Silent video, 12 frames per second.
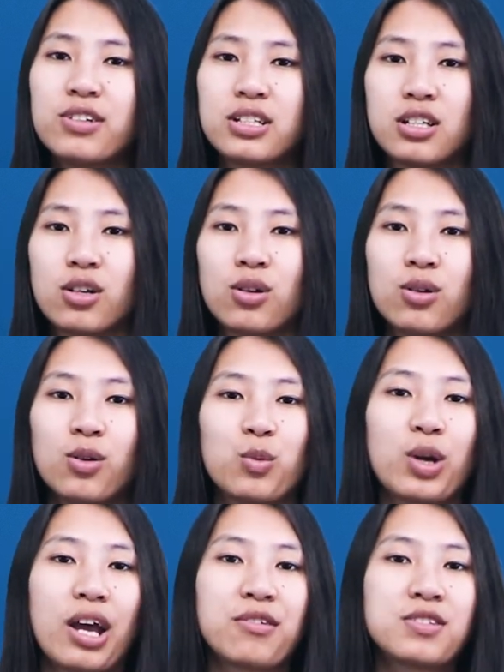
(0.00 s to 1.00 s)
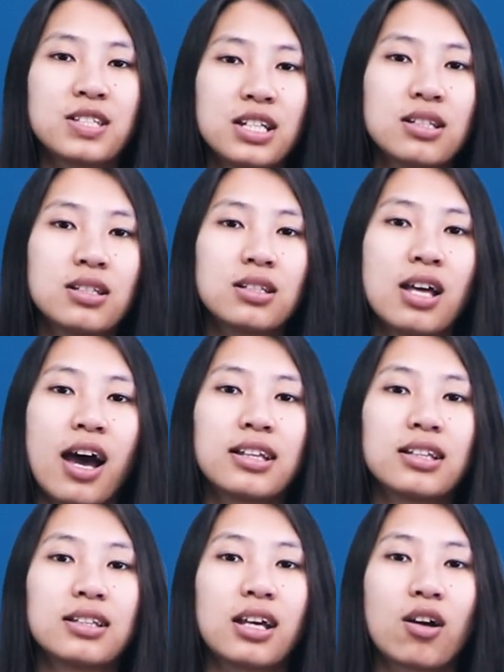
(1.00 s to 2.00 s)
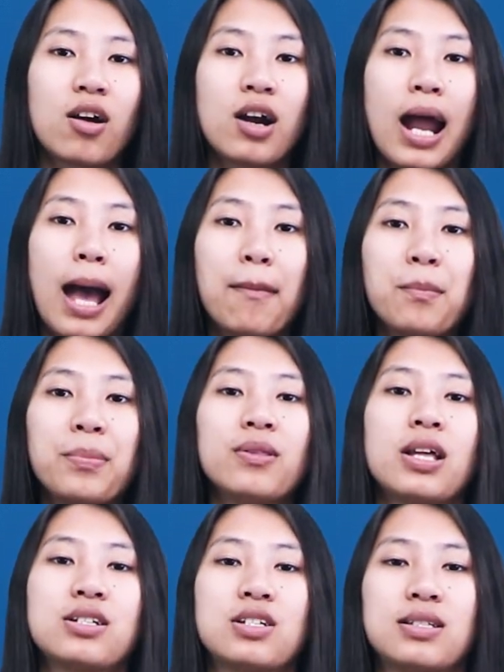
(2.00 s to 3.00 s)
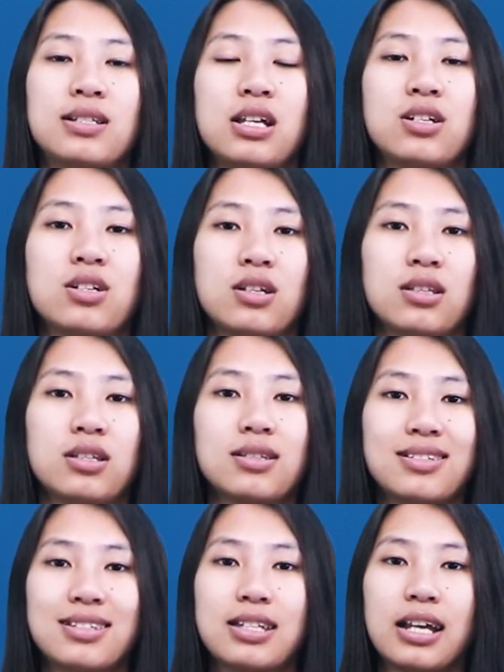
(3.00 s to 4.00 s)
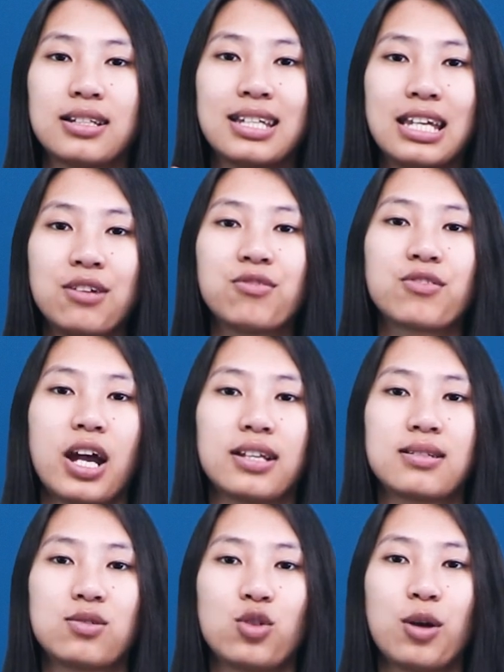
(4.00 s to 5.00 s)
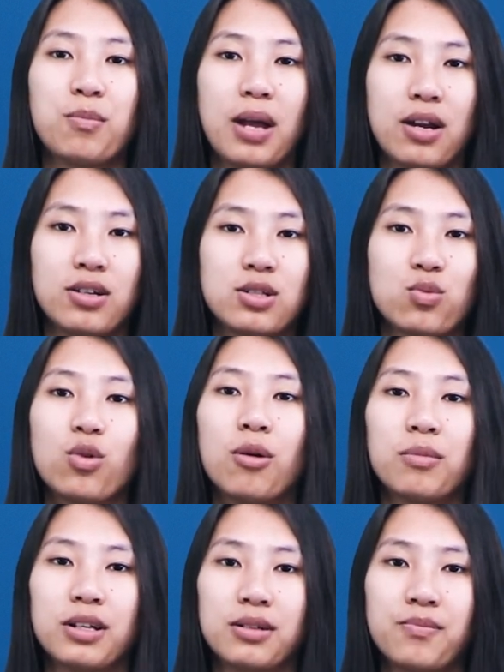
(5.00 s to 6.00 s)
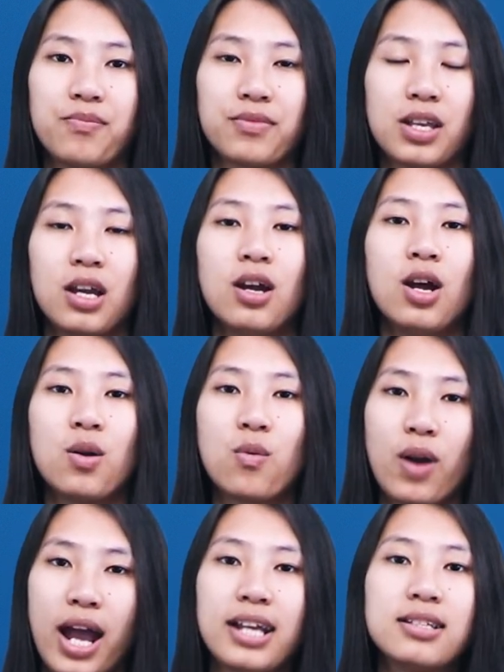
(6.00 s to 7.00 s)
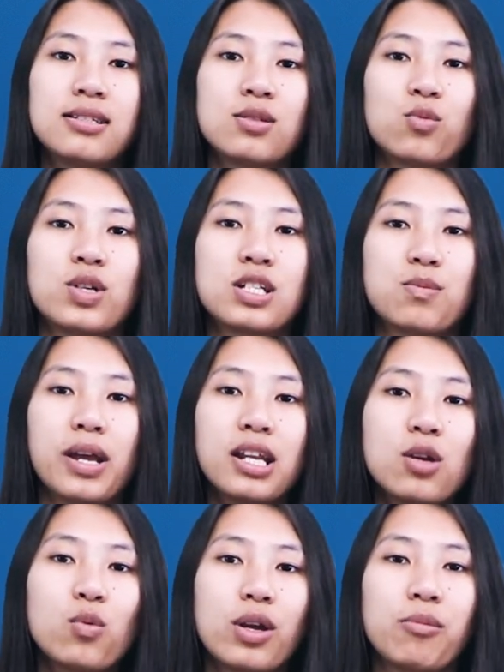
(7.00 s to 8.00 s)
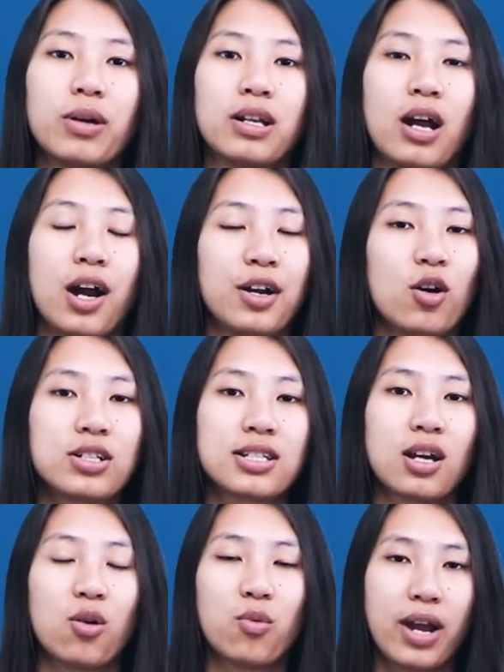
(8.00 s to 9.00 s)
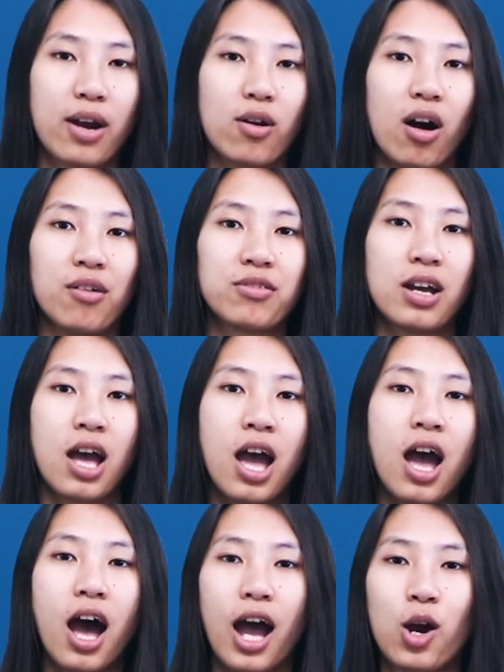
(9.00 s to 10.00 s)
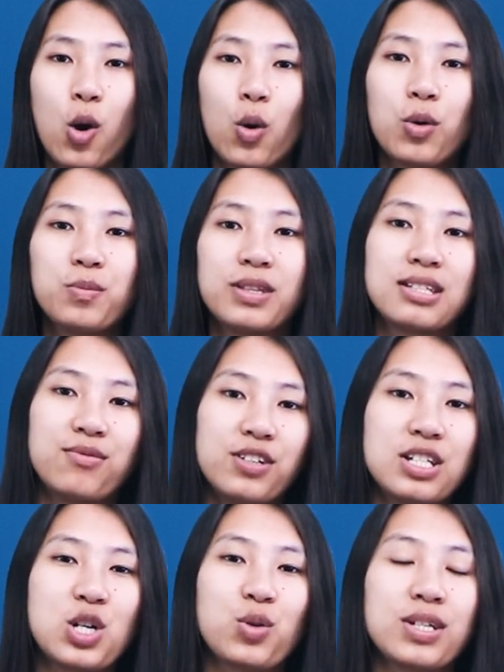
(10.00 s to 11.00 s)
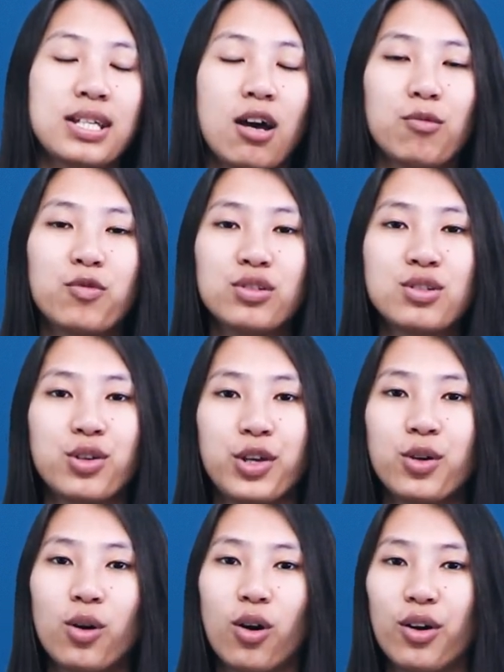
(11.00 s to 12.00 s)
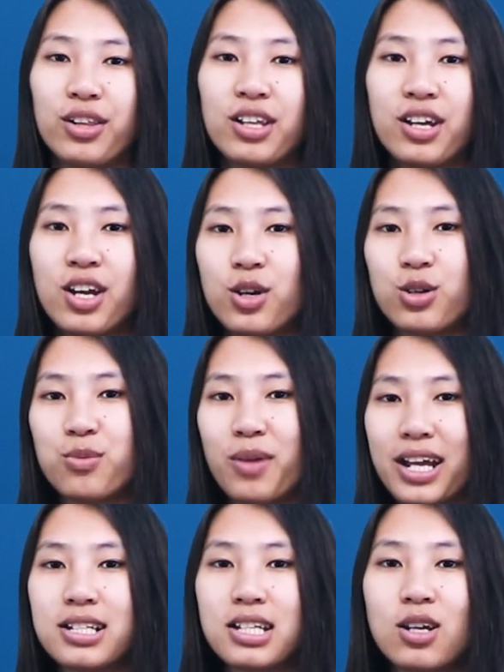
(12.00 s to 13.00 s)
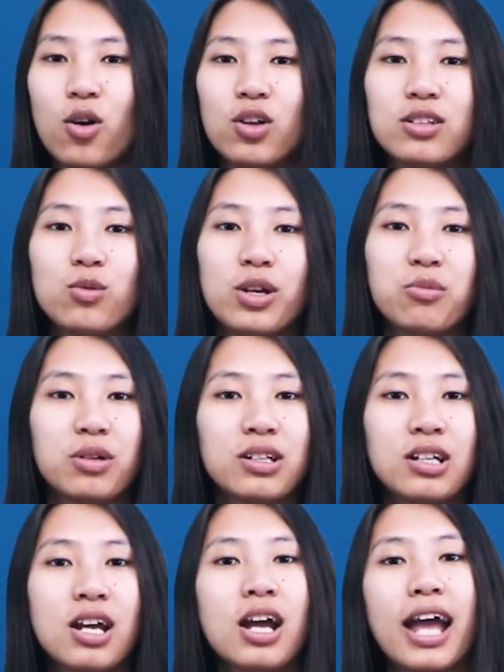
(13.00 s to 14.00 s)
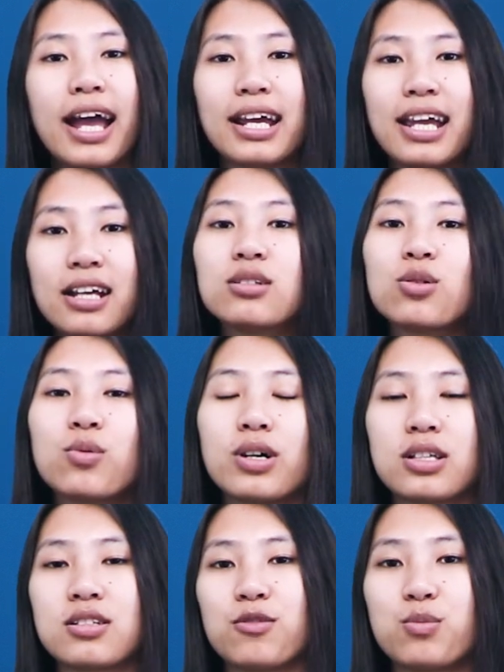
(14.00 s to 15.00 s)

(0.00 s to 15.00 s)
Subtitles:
video, we have seen that there are ample legislations that give rights to a married woman. Rights which many women are not aware of. I hope this video is helpful to you all, reminding all the women again the words of